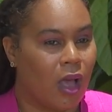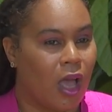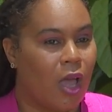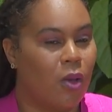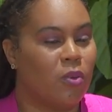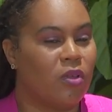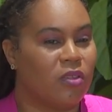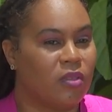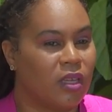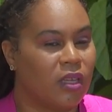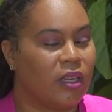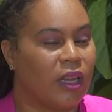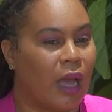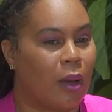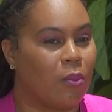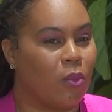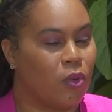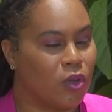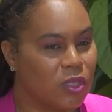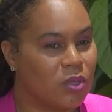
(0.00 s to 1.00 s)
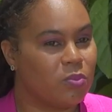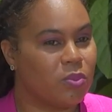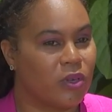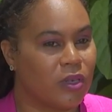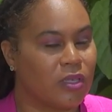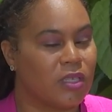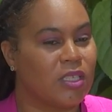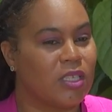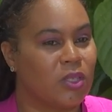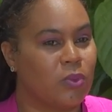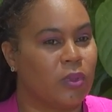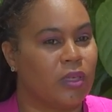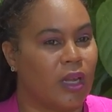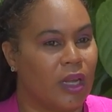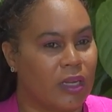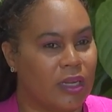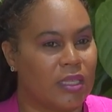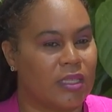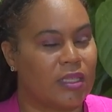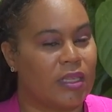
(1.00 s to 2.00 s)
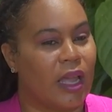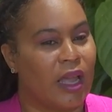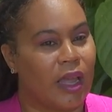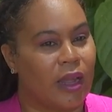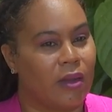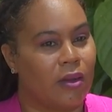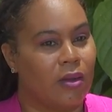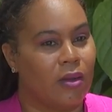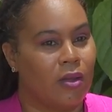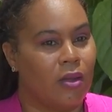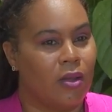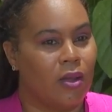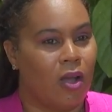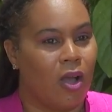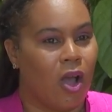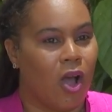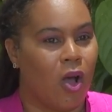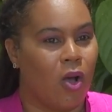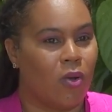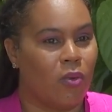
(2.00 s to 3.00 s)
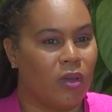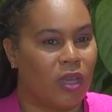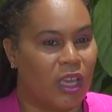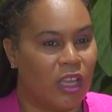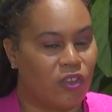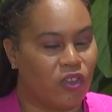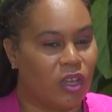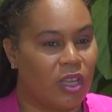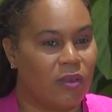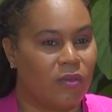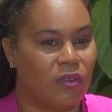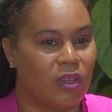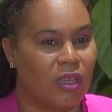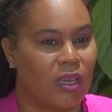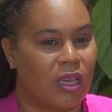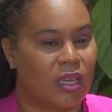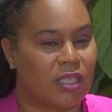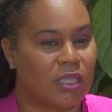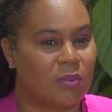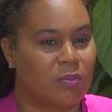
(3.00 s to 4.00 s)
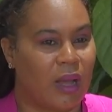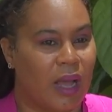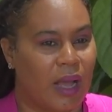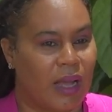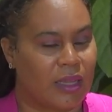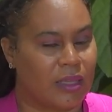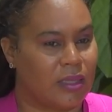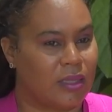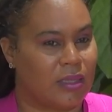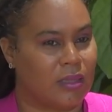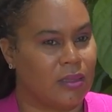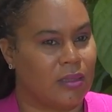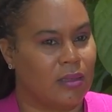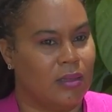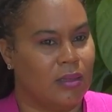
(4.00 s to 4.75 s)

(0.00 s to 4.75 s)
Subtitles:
I would think that most persons would understand how HIV is passed.